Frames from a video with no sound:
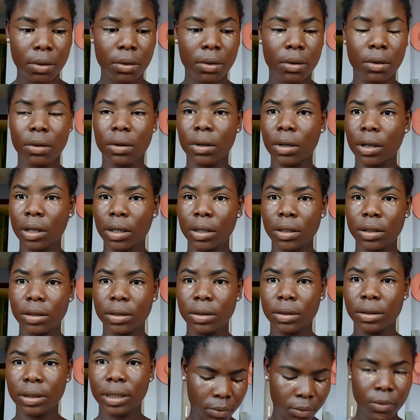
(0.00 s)
Okay,
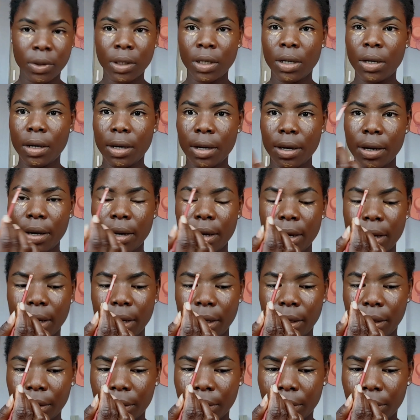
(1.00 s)

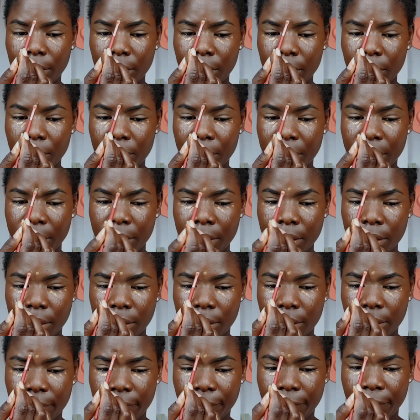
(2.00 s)
and a little bit
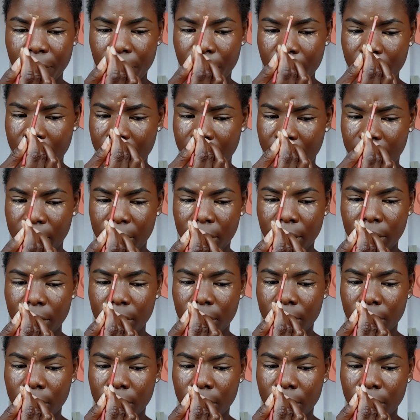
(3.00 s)
on the forehead.